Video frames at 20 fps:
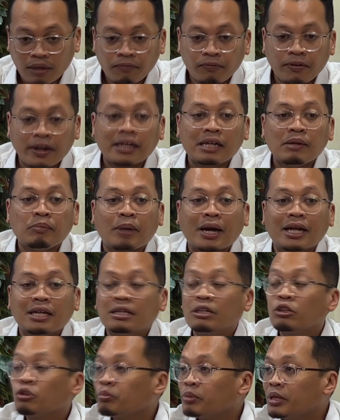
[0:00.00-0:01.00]
a friendly
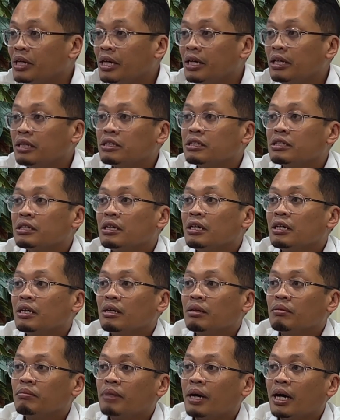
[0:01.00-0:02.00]
partner to PH.
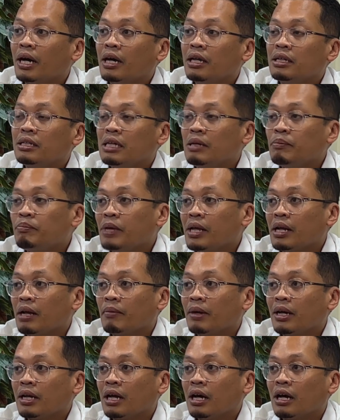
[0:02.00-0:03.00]
But DAP and
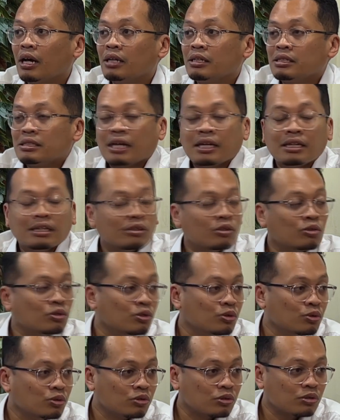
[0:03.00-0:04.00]
Amanah decided to
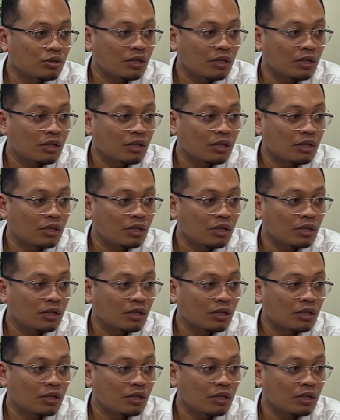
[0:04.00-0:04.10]
use